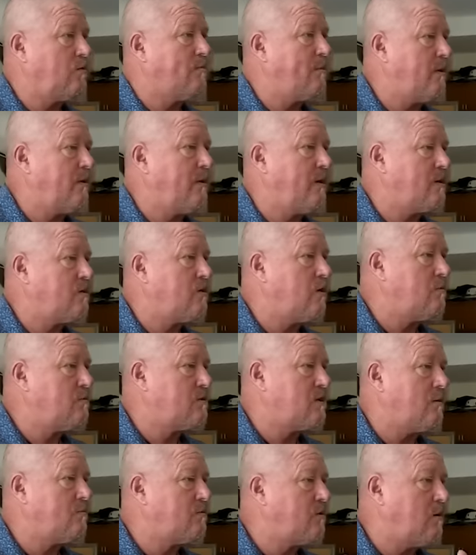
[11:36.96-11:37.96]
long period of time,
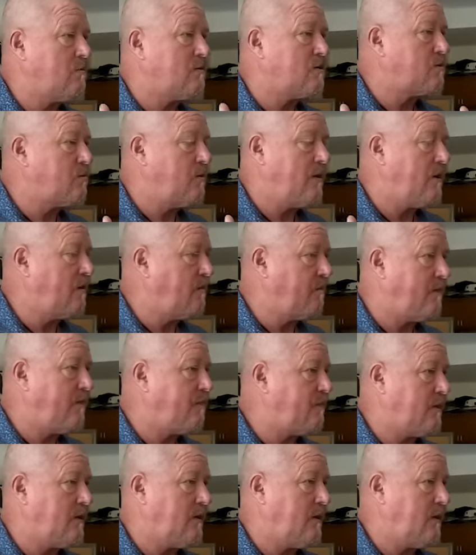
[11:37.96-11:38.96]
sometimes 20 to
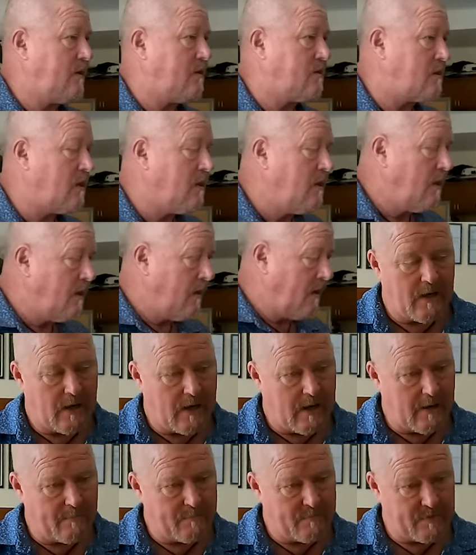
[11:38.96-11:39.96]
50 years.
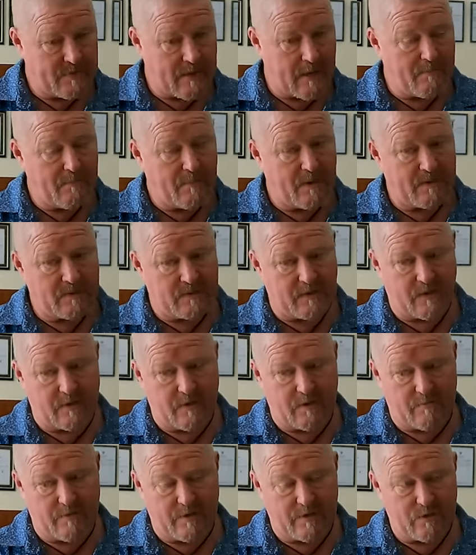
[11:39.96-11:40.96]
Um, that means that
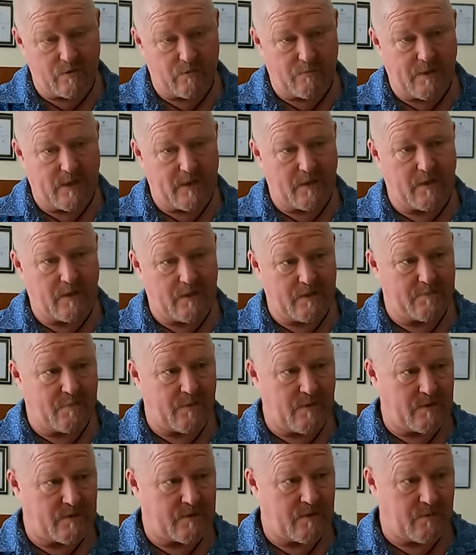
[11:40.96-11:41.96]
the original Balinese
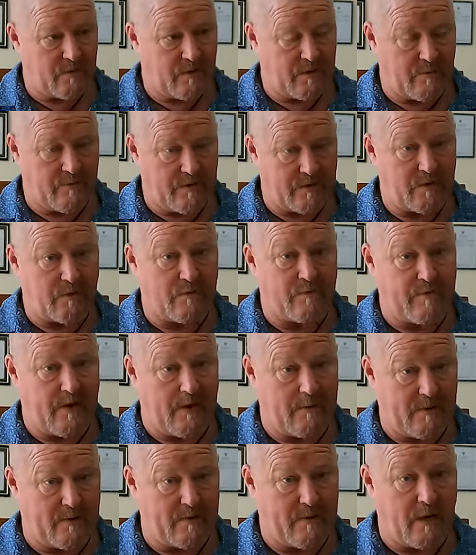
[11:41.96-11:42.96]
person or the original
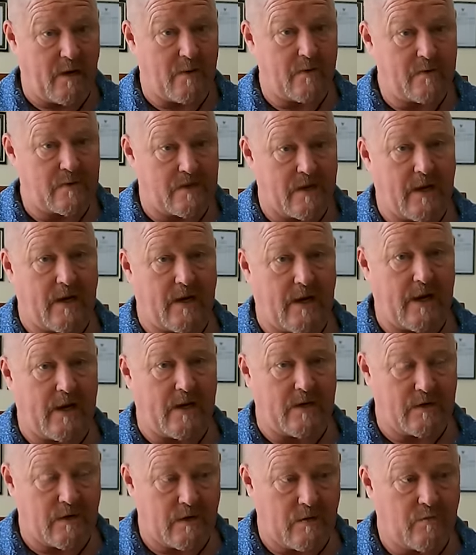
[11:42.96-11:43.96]
family that owns that
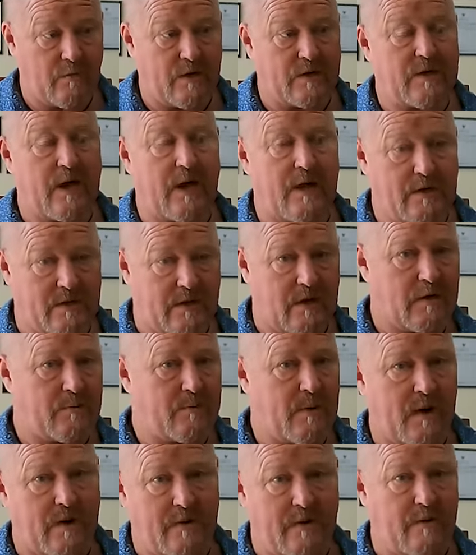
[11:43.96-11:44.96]
land retains that as
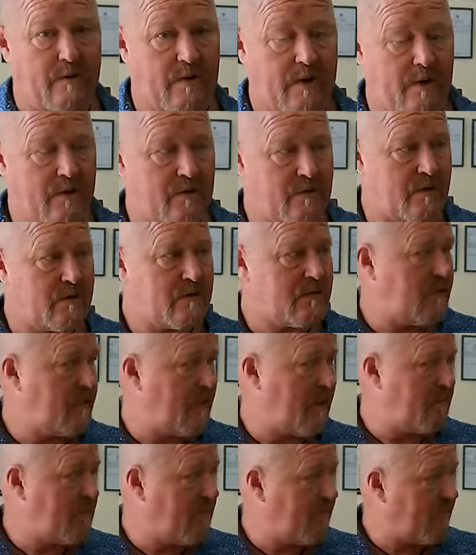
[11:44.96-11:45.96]
part of their inheritance and
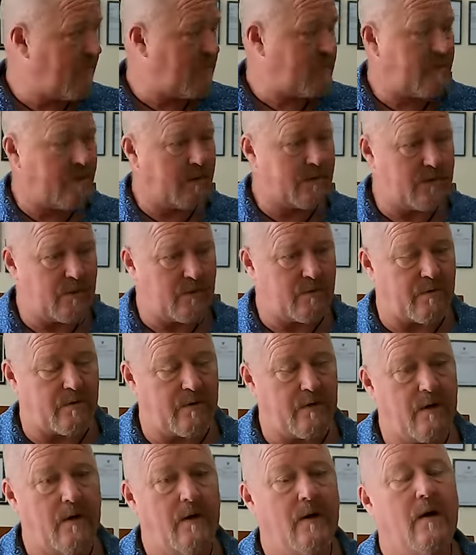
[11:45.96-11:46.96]
they move on to their yes.
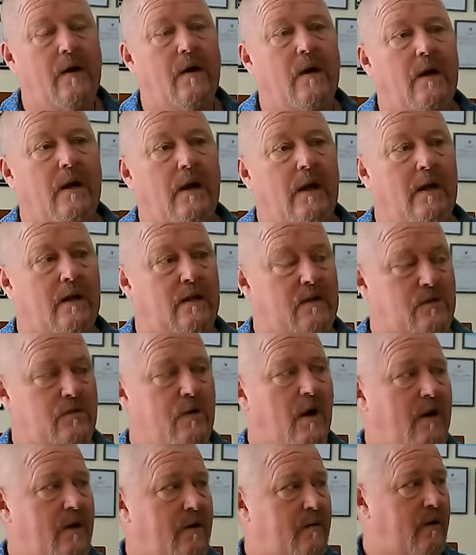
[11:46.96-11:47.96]
children. In
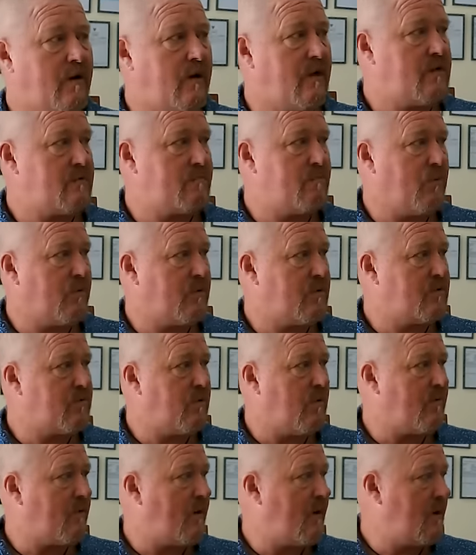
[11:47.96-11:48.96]
Australia, a lease more than
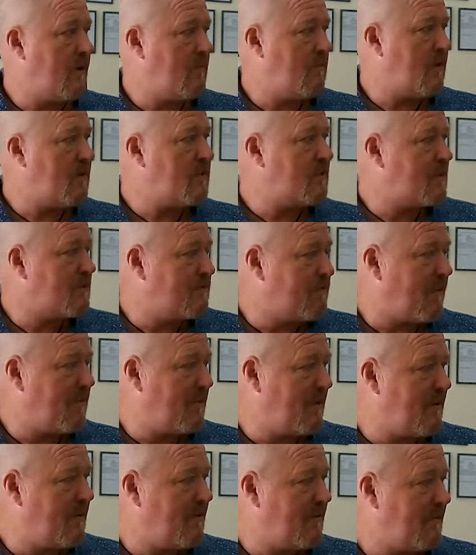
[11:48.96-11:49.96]
12 or 18 months is
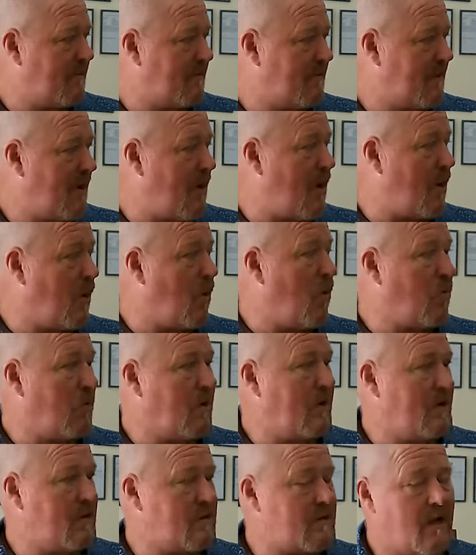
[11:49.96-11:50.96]
probably you know, a long
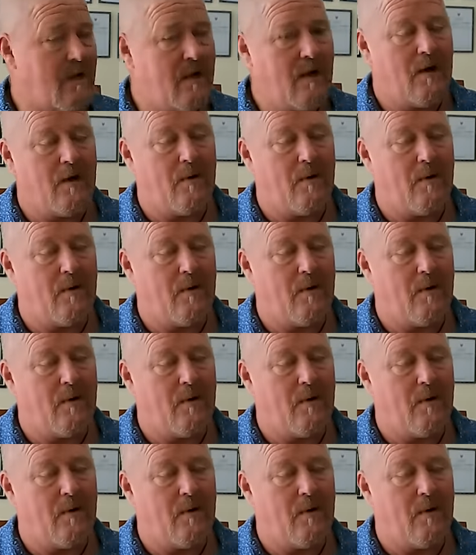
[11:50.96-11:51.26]
lease.